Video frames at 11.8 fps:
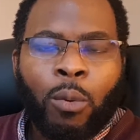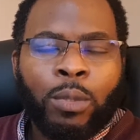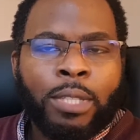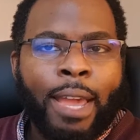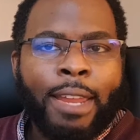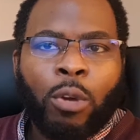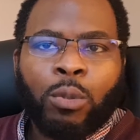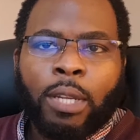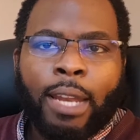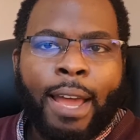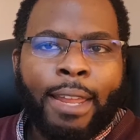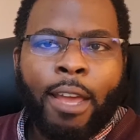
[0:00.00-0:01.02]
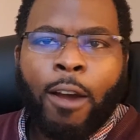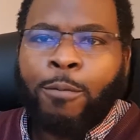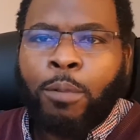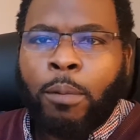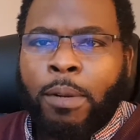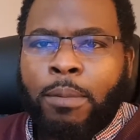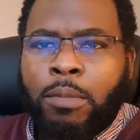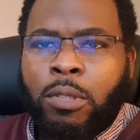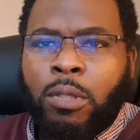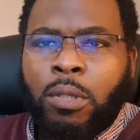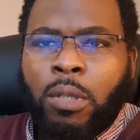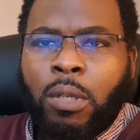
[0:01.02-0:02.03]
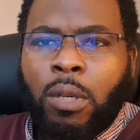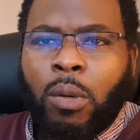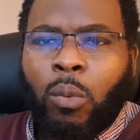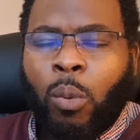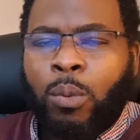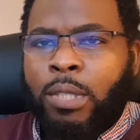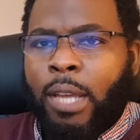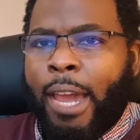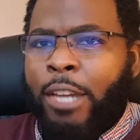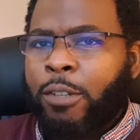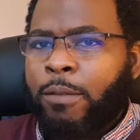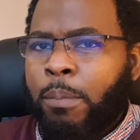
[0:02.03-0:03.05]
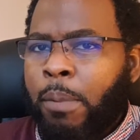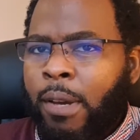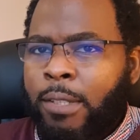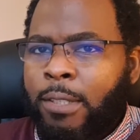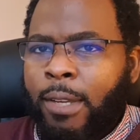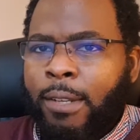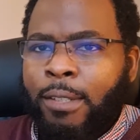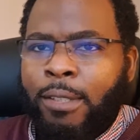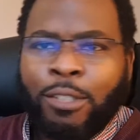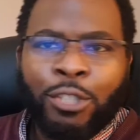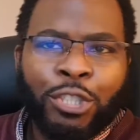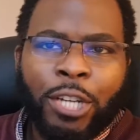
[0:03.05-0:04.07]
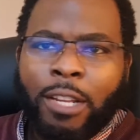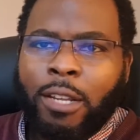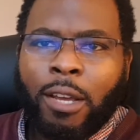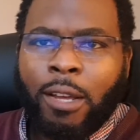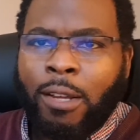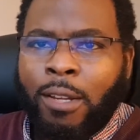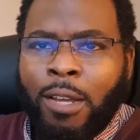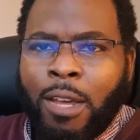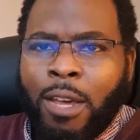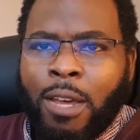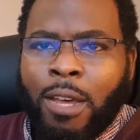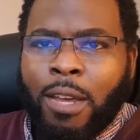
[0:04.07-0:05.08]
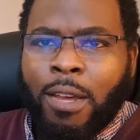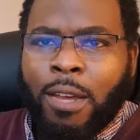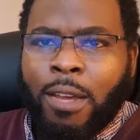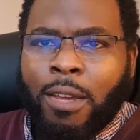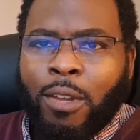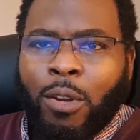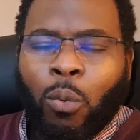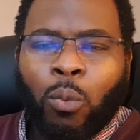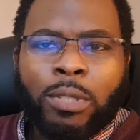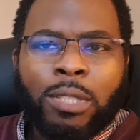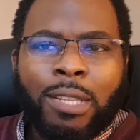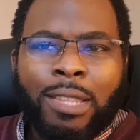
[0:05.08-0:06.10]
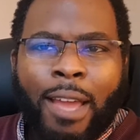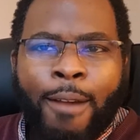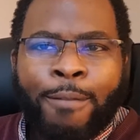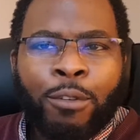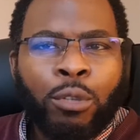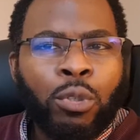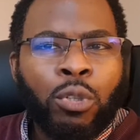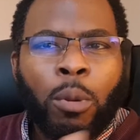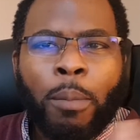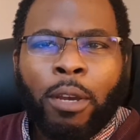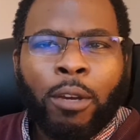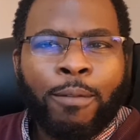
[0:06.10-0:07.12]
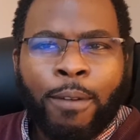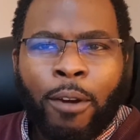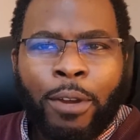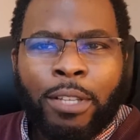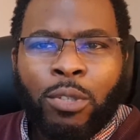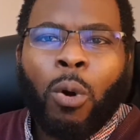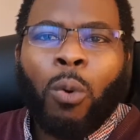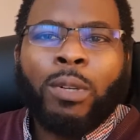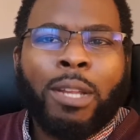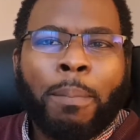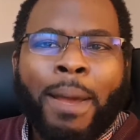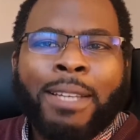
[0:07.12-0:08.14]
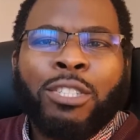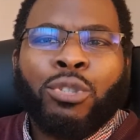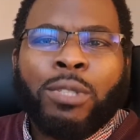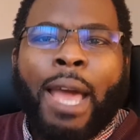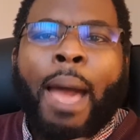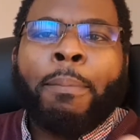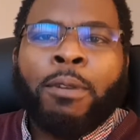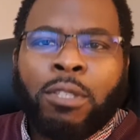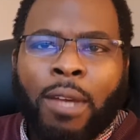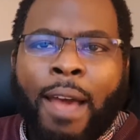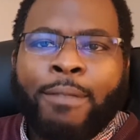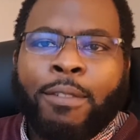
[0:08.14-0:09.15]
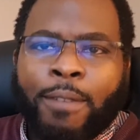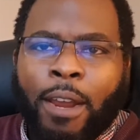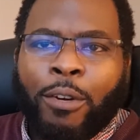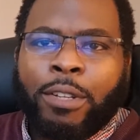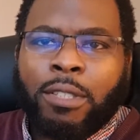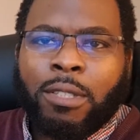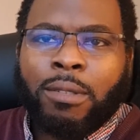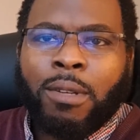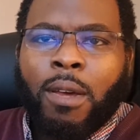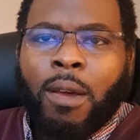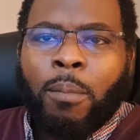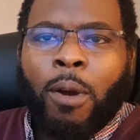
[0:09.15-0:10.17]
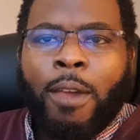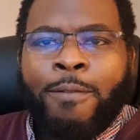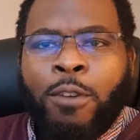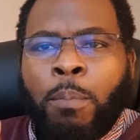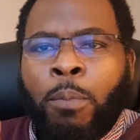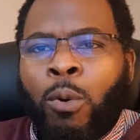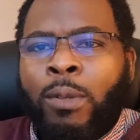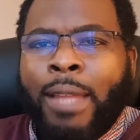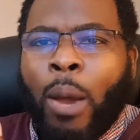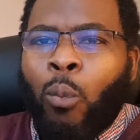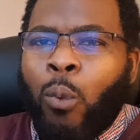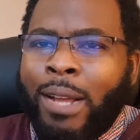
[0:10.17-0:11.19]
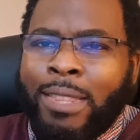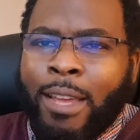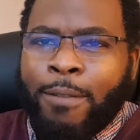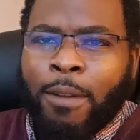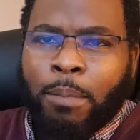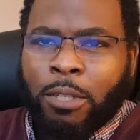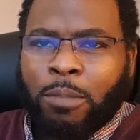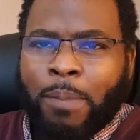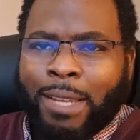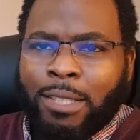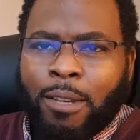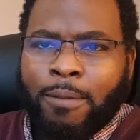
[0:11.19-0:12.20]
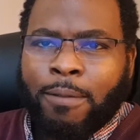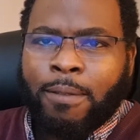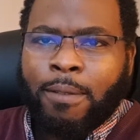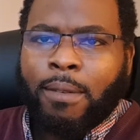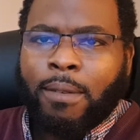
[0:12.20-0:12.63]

was there any underlying health problems? What was the age of the person? Gender? You know, was the death due to the Omicron variant, or did the person just happen to have the variant? But if you put that one death in perspective,